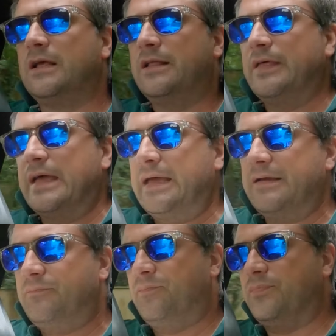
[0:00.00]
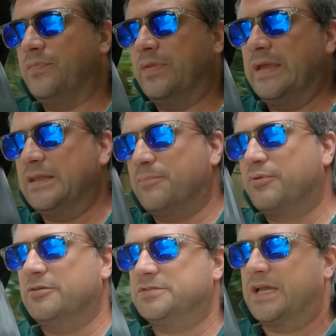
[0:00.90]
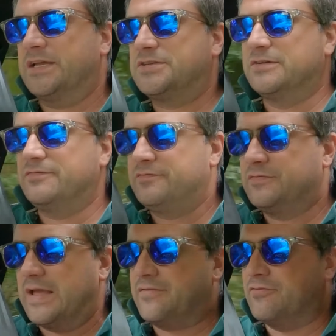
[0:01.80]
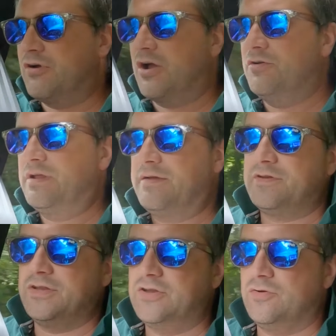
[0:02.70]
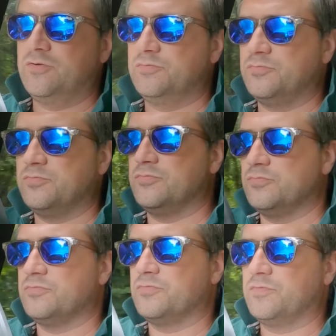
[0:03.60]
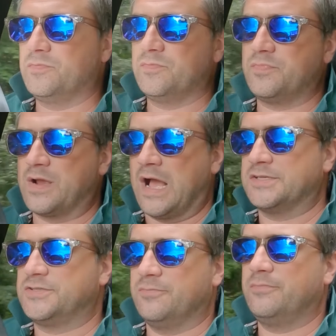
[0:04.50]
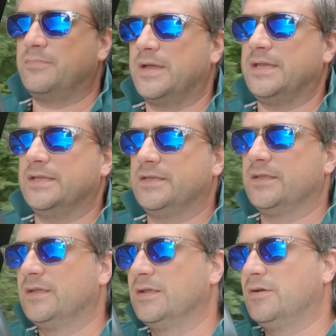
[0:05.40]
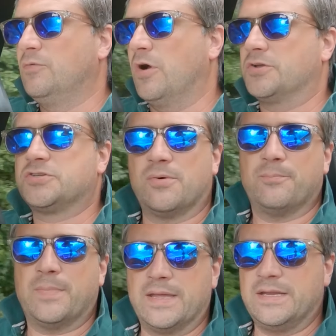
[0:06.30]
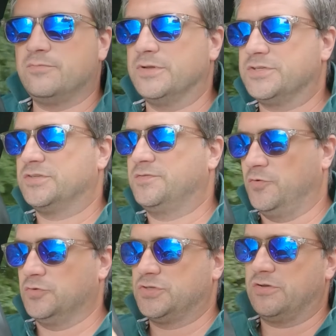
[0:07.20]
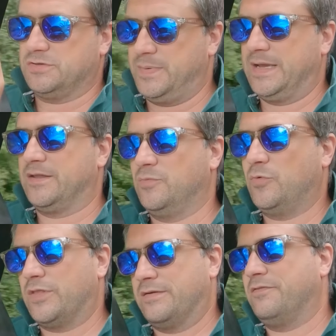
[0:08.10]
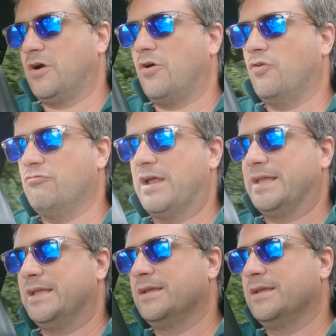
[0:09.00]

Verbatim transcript: They're in the process of down the road having a new custom-made workshop made, which is four times bigger than what they've got already.